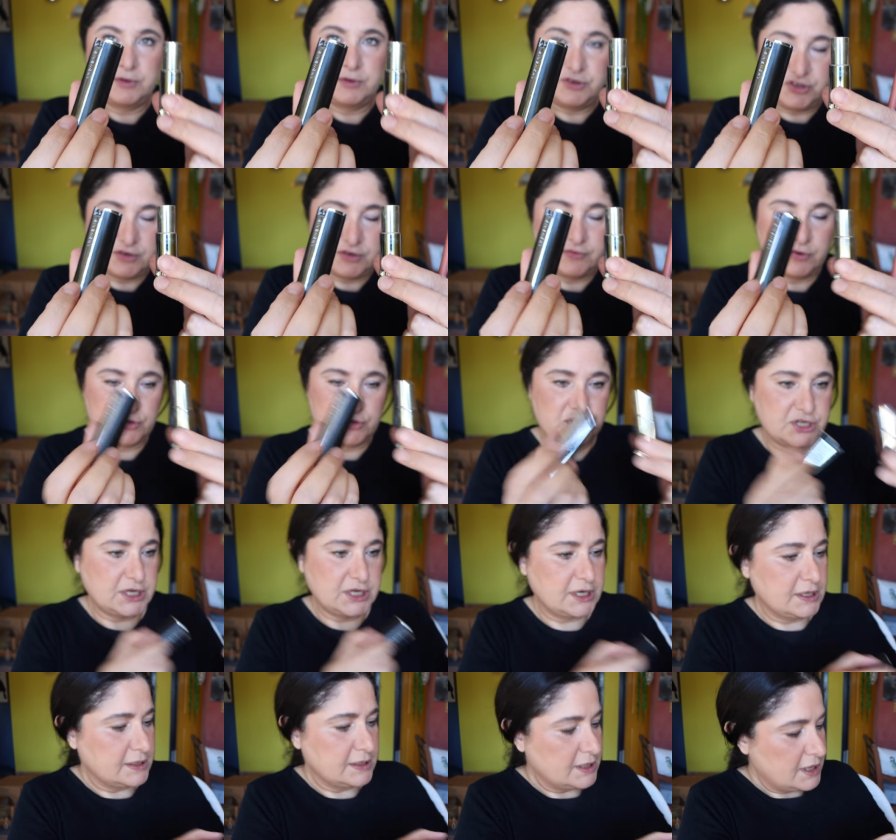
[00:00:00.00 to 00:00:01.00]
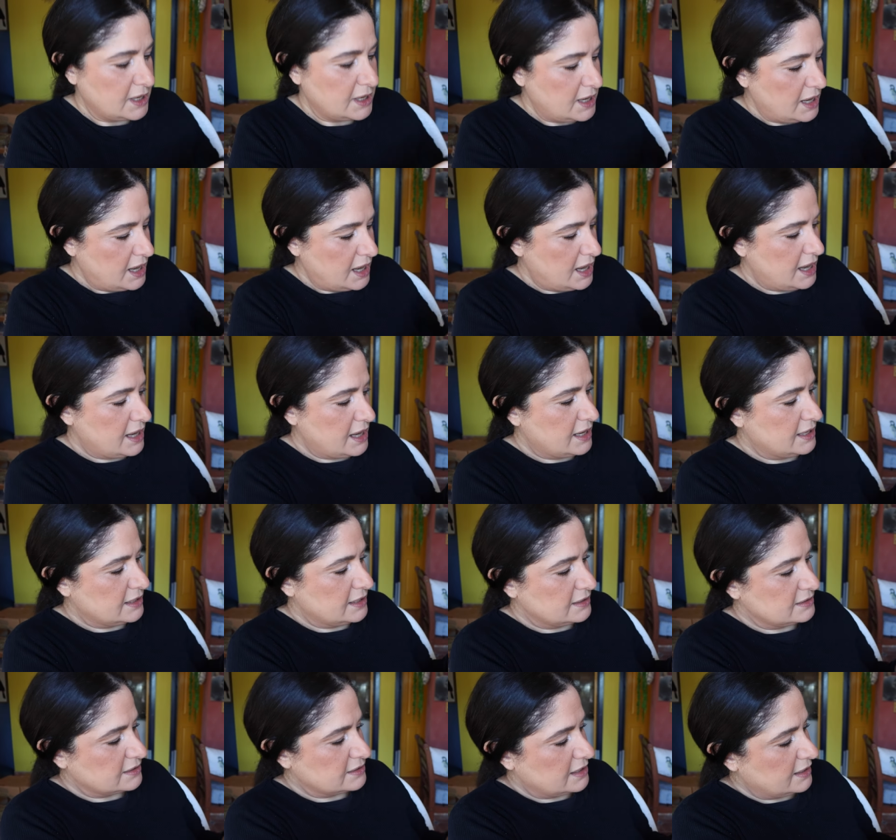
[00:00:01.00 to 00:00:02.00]
Givenchy
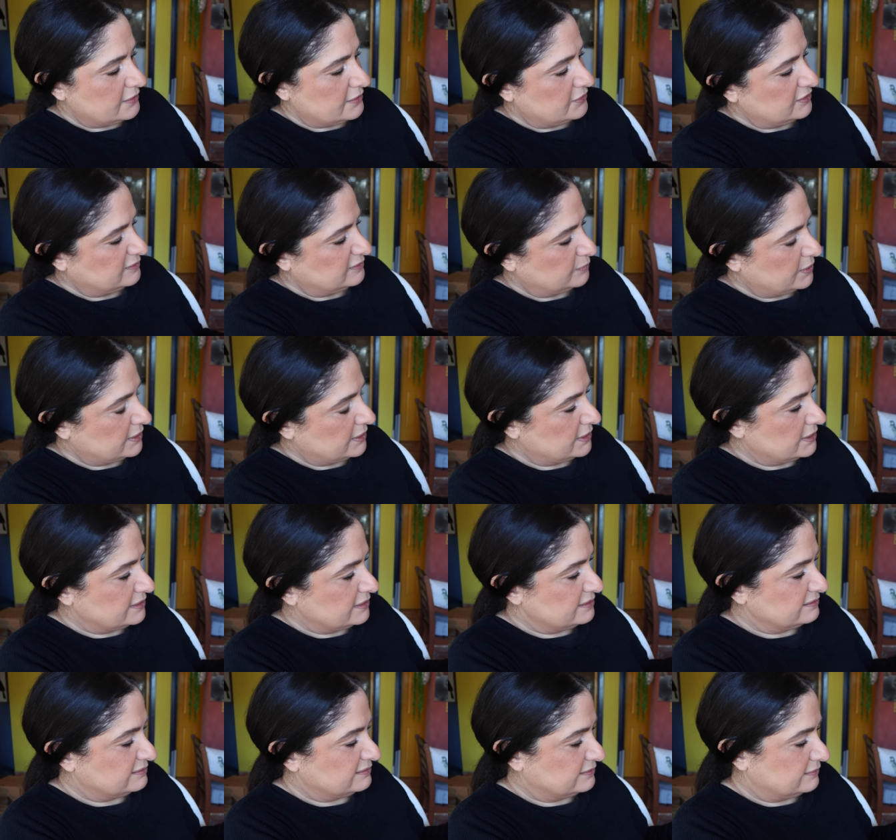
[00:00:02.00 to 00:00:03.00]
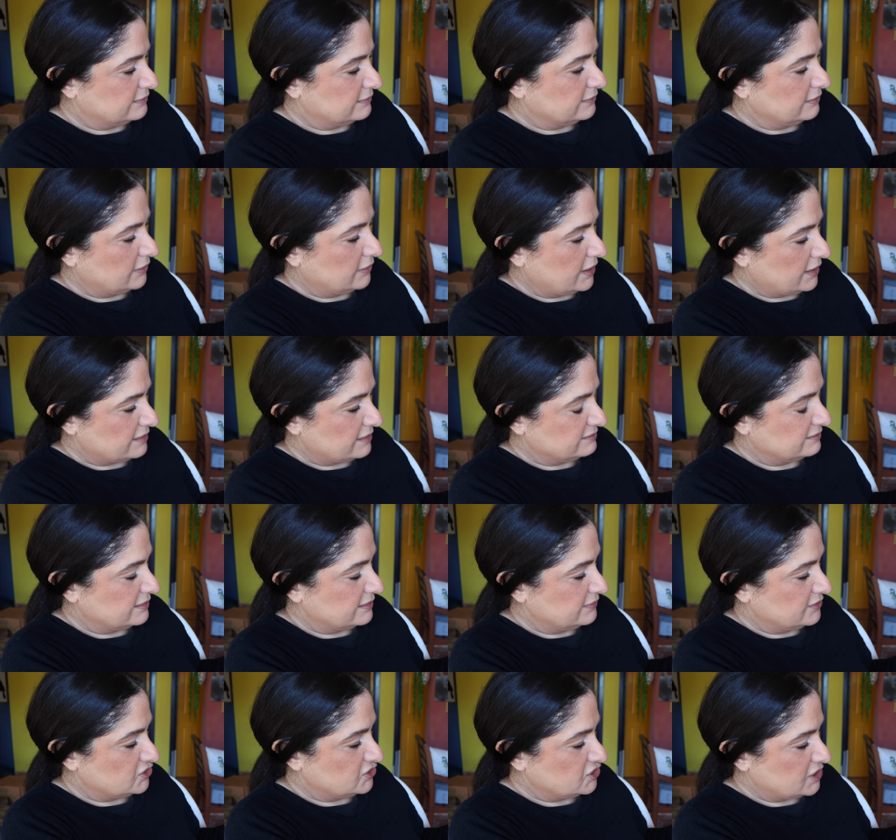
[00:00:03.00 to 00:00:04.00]
and uh, this one is like I
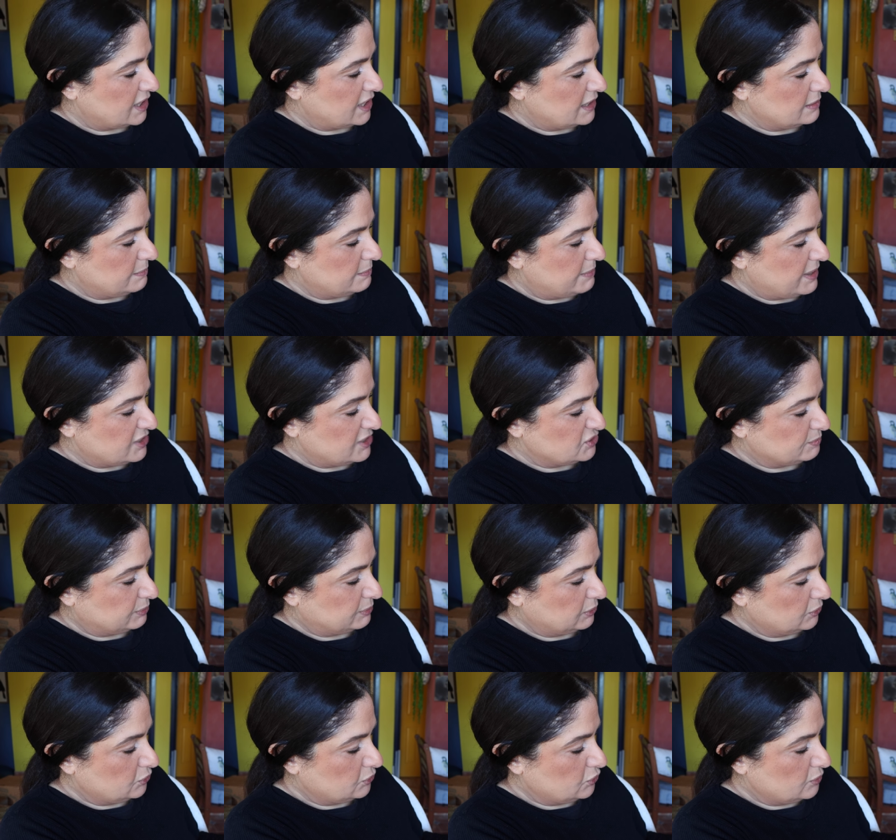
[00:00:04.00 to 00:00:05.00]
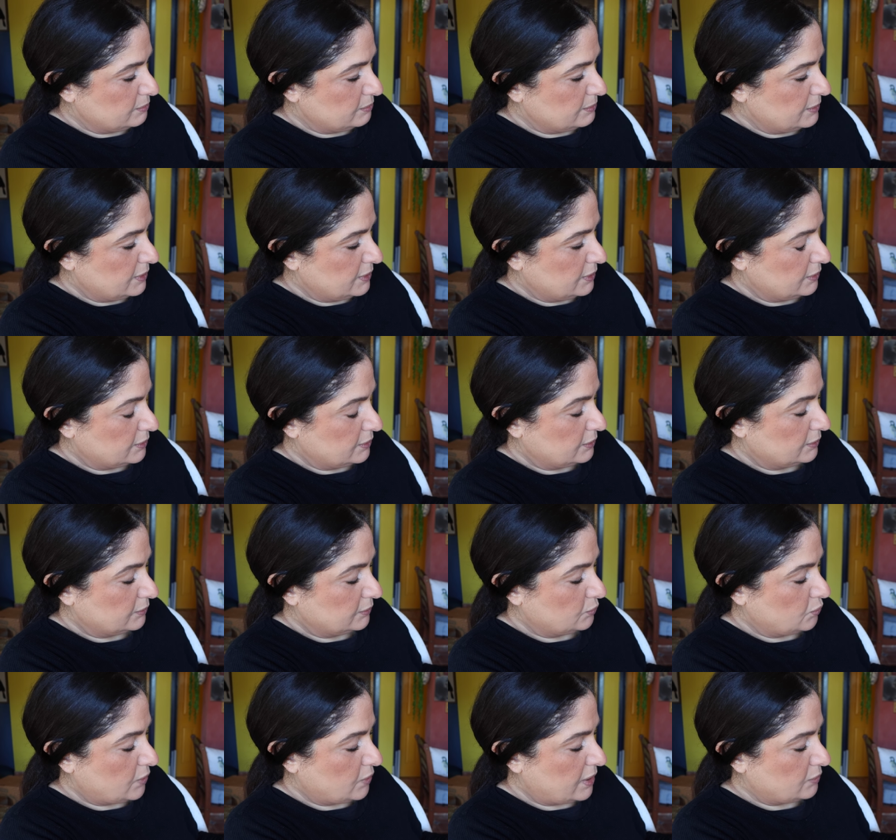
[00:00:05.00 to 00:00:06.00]
said the shade Beige Plume
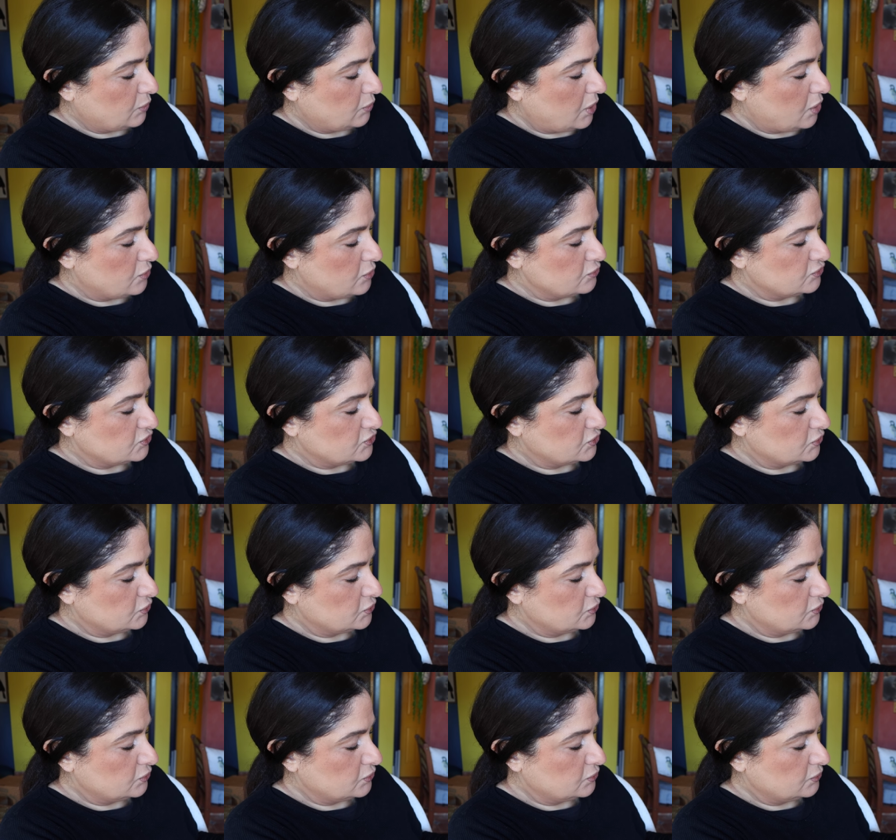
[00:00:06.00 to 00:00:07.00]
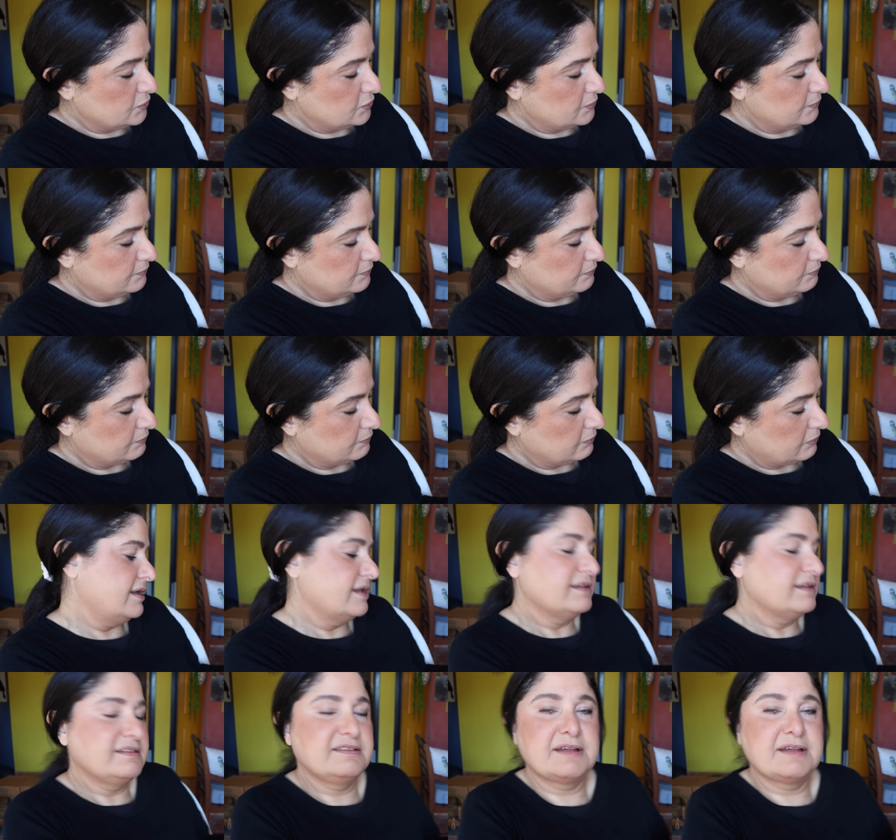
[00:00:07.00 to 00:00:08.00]
102
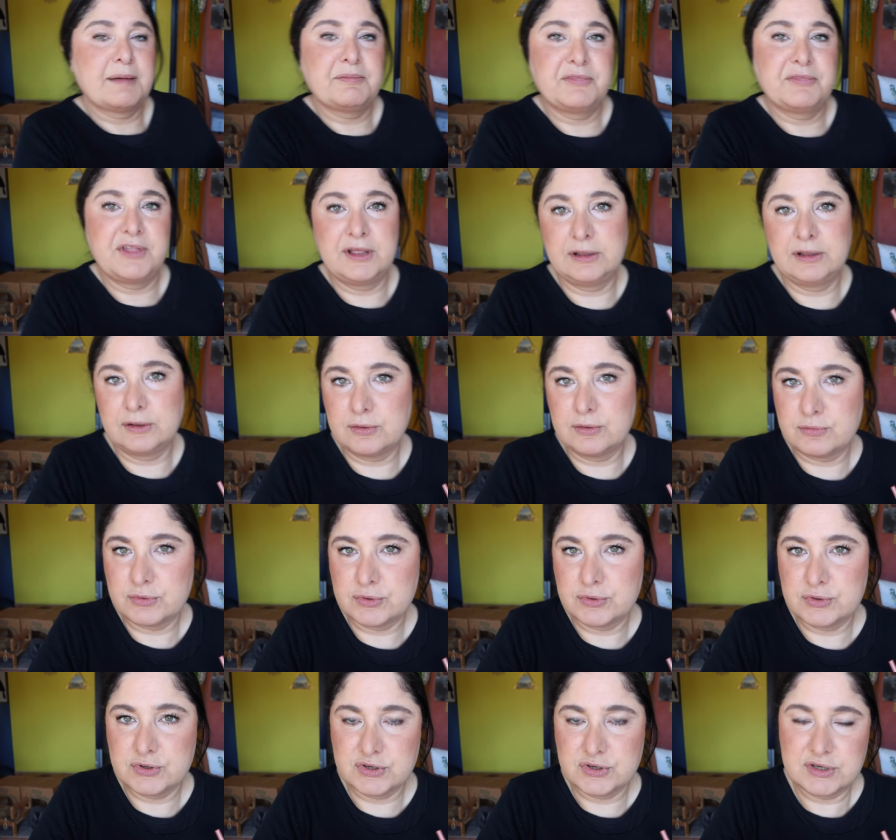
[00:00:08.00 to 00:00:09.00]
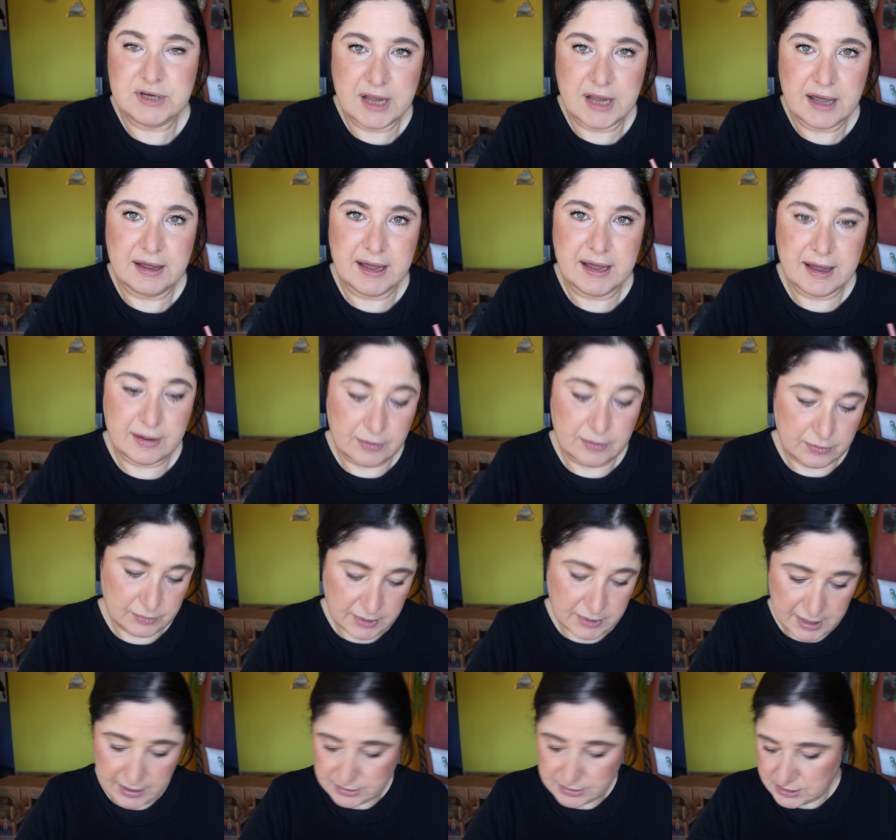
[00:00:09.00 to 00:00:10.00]
something La Rouge now how
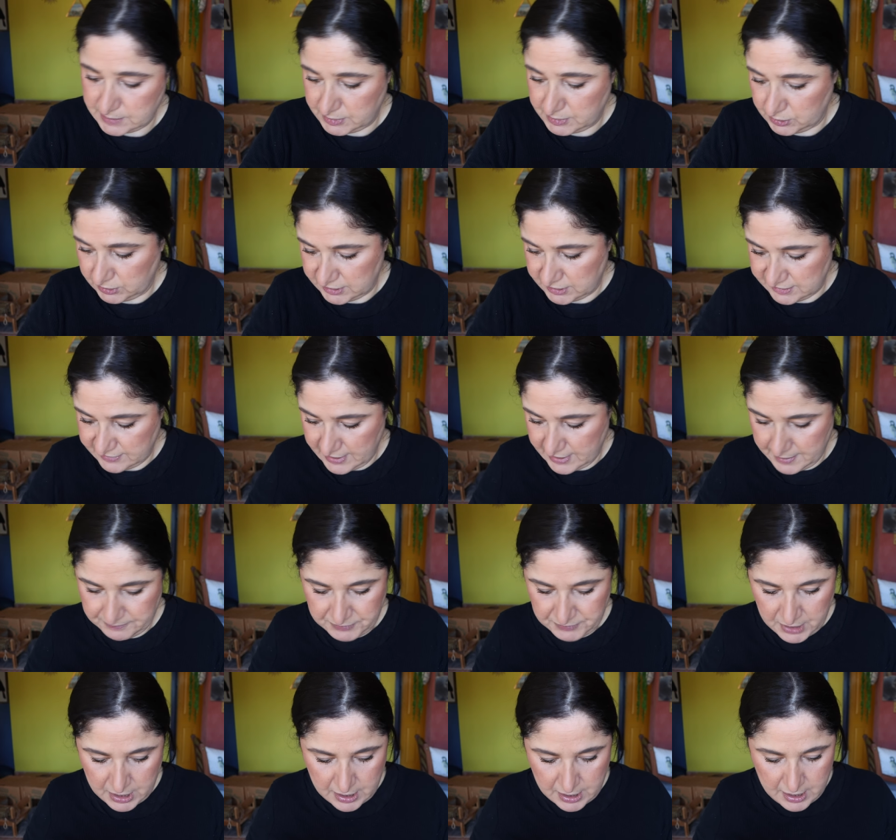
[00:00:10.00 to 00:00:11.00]
how typical is that